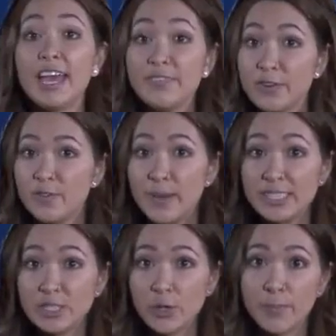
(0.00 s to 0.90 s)
If you've
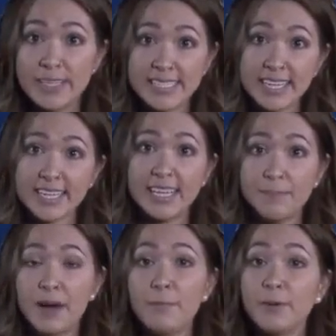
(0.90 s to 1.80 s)
been too busy to
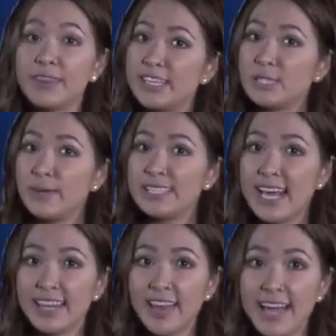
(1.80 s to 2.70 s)
keep up with this week's
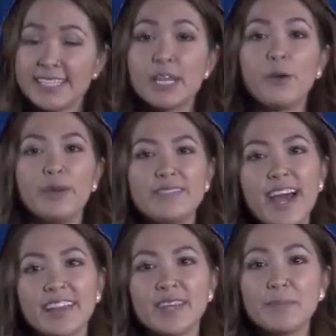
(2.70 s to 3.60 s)
headlines, we've
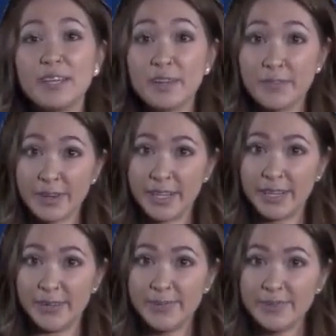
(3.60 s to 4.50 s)
got them here for
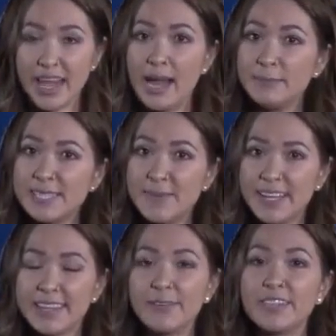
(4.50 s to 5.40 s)
you. I'm
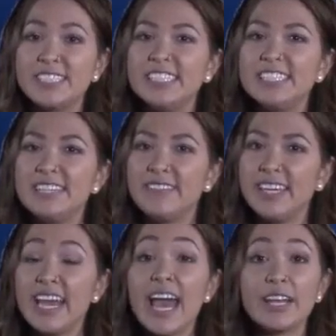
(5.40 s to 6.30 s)
Samantha with
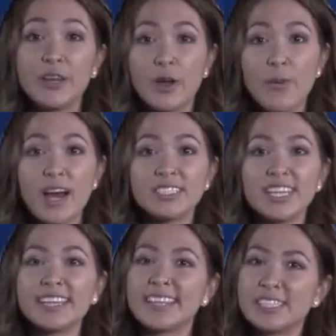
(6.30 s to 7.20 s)
GTV, and you're
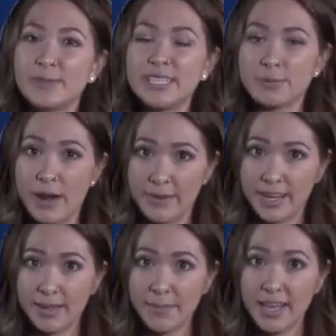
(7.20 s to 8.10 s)
watching this week's
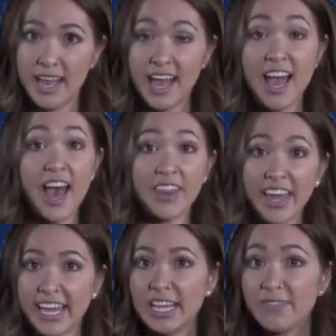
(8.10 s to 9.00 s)
Roundup. The
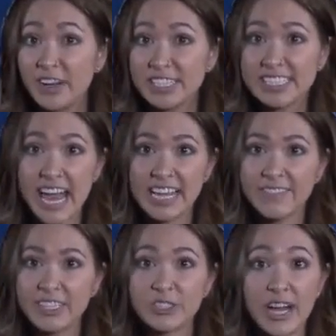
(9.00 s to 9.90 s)
81st
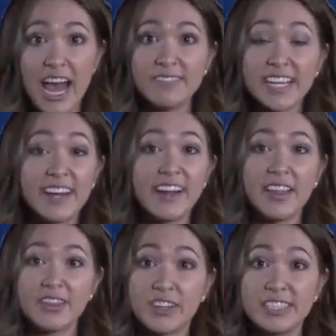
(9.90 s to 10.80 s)
NFL Draft aired
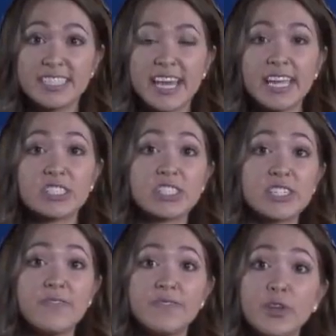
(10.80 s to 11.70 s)
on Thursday,
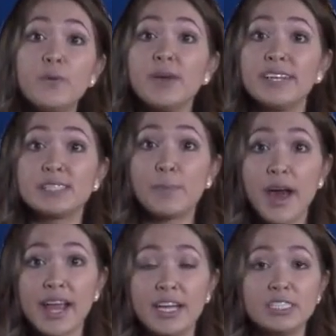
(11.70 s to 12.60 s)
just a few minutes
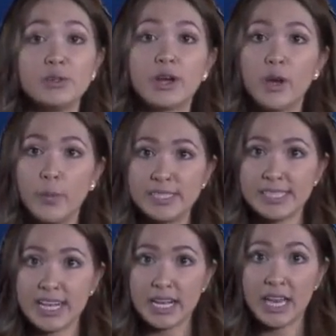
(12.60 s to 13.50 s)
prior to a
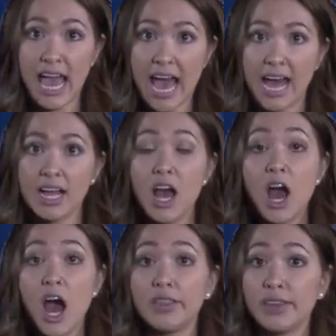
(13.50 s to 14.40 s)
coincidental hack
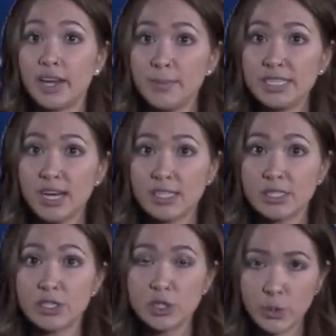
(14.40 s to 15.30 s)
on Laremy
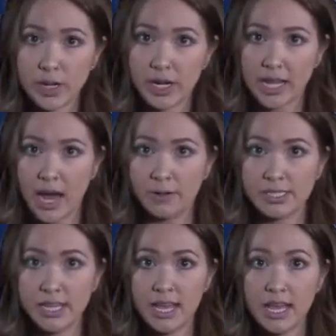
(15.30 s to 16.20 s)
Tunsil's Twitter
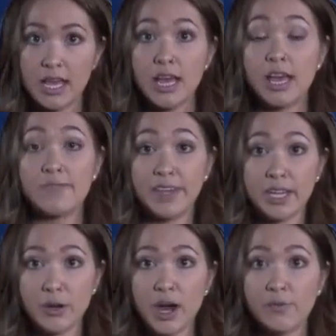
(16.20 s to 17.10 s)
account. A
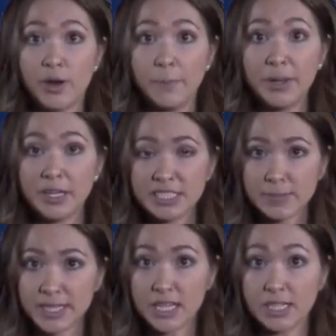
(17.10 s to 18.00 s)
video of what appears
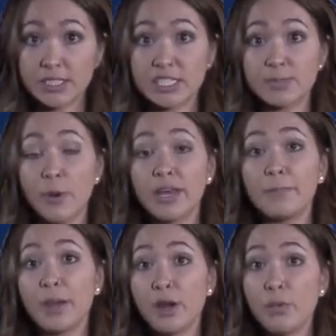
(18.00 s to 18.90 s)
to be Tunsil
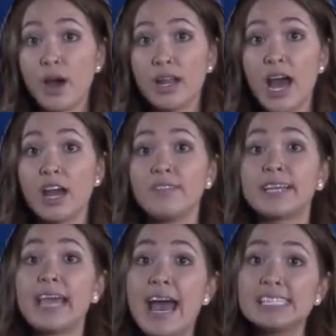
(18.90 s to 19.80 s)
smoking marijuana out of
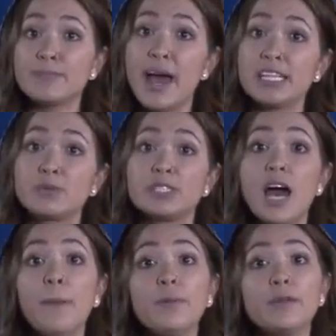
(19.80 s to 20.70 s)
a gas mask was
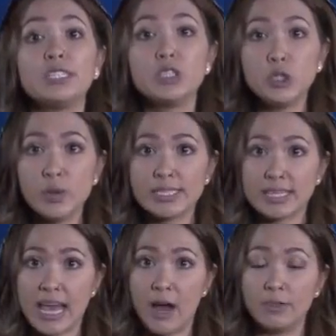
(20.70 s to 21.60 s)
uploaded to
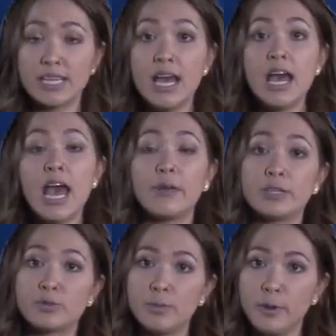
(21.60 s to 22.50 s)
his account and
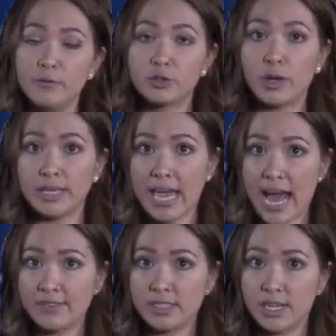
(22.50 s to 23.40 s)
was removed shortly
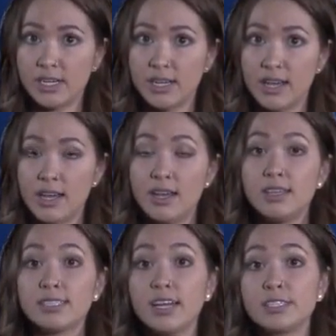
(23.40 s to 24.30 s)
after.
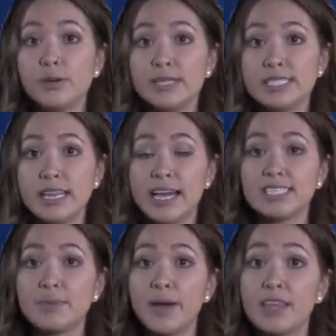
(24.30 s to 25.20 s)
Tunsil was
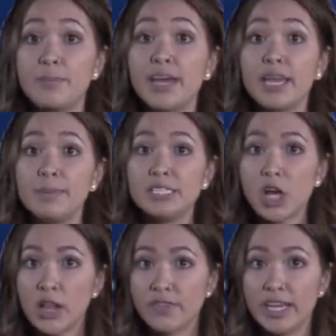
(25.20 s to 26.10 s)
selected by the Miami
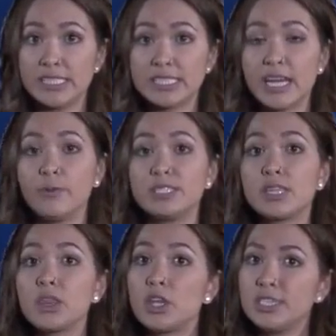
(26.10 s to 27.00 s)
Dolphins and
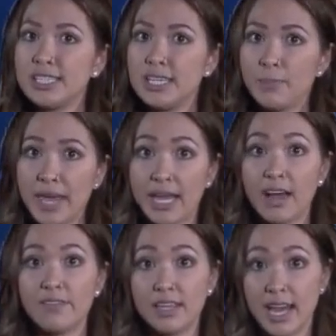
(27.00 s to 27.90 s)
was the 13th pick
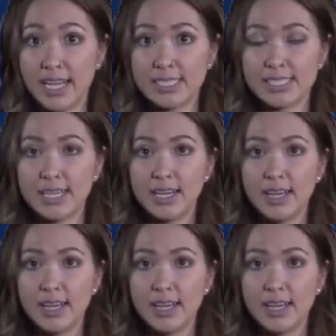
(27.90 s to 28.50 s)
of the night.